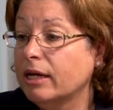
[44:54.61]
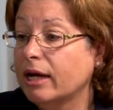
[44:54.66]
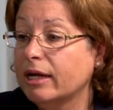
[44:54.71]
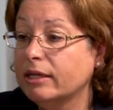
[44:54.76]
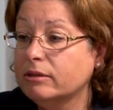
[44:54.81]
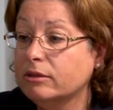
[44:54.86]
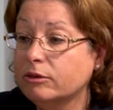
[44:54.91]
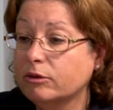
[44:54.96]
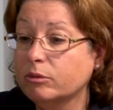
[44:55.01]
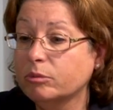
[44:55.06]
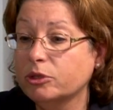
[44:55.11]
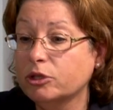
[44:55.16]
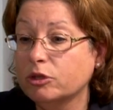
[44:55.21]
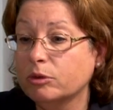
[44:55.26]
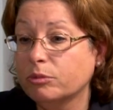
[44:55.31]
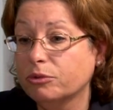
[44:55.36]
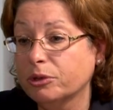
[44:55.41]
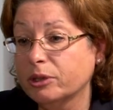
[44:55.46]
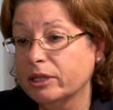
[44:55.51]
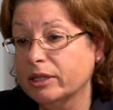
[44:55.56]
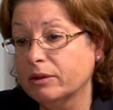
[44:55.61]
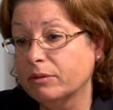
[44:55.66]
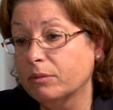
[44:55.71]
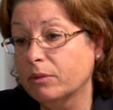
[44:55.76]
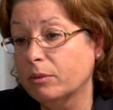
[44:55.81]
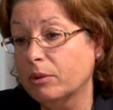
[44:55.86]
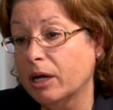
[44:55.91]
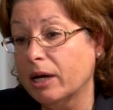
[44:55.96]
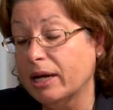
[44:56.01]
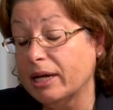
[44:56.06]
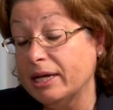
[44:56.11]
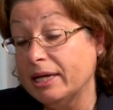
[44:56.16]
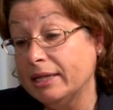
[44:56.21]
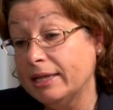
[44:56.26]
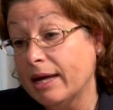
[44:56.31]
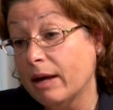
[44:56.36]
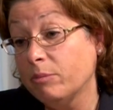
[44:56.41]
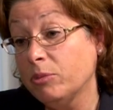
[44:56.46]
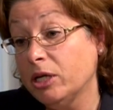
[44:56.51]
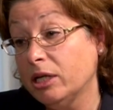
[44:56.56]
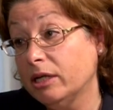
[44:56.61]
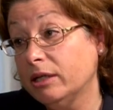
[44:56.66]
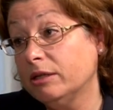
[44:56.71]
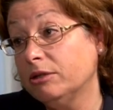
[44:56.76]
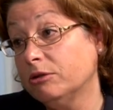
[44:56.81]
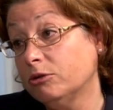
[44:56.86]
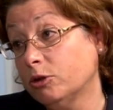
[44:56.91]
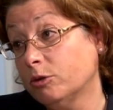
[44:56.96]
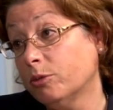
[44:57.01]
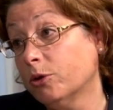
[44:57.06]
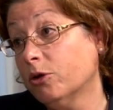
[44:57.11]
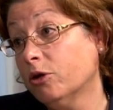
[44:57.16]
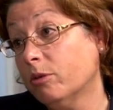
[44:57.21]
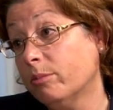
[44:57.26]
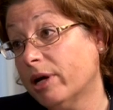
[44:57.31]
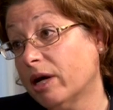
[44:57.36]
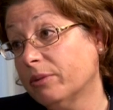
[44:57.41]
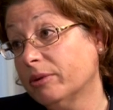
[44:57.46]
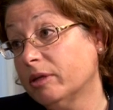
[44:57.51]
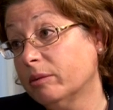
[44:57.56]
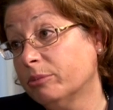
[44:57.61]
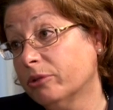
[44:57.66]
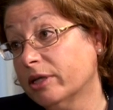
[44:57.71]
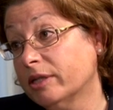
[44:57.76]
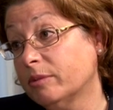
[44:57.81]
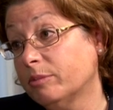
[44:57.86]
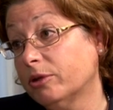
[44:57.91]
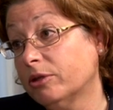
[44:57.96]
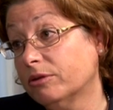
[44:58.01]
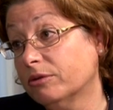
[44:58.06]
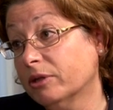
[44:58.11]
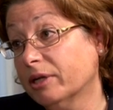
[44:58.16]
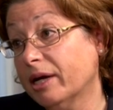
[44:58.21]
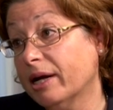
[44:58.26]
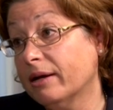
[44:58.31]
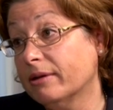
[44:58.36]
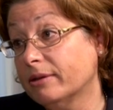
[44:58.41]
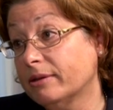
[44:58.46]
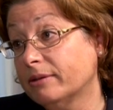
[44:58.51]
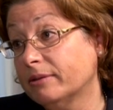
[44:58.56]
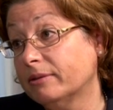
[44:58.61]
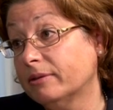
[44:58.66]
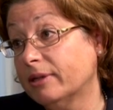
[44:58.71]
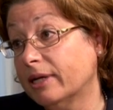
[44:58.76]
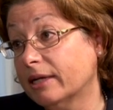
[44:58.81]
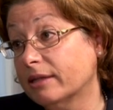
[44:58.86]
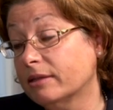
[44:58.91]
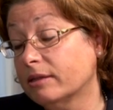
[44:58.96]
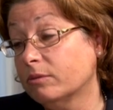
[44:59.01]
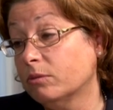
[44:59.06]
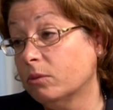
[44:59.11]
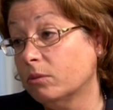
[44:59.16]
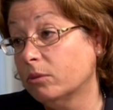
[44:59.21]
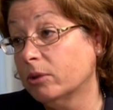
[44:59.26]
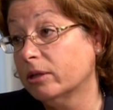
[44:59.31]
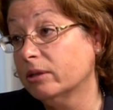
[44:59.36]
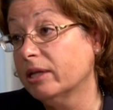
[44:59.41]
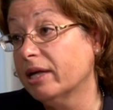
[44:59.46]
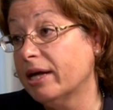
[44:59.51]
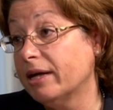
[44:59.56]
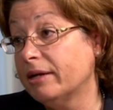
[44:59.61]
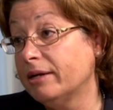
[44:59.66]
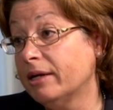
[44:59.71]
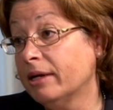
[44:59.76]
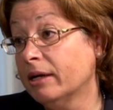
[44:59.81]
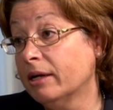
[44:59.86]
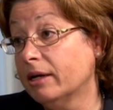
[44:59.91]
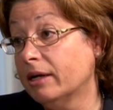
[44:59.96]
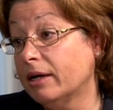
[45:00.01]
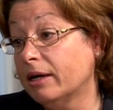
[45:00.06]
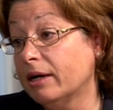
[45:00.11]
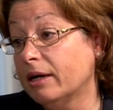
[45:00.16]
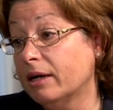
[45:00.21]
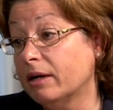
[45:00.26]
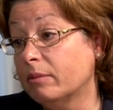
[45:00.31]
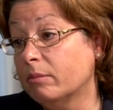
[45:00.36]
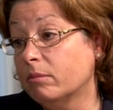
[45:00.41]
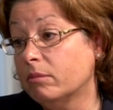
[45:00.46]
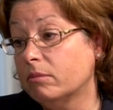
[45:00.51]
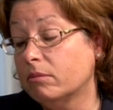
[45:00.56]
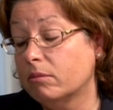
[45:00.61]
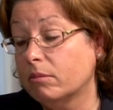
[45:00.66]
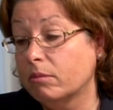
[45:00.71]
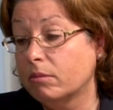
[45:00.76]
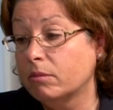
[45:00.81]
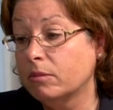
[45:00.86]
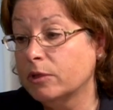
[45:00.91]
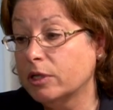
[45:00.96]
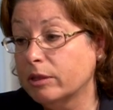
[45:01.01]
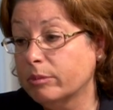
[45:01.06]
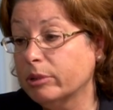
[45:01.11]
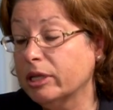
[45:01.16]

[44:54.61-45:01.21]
And so, Bishop, really, in that meeting you spoke about with the Presbyteral Council, that's what led the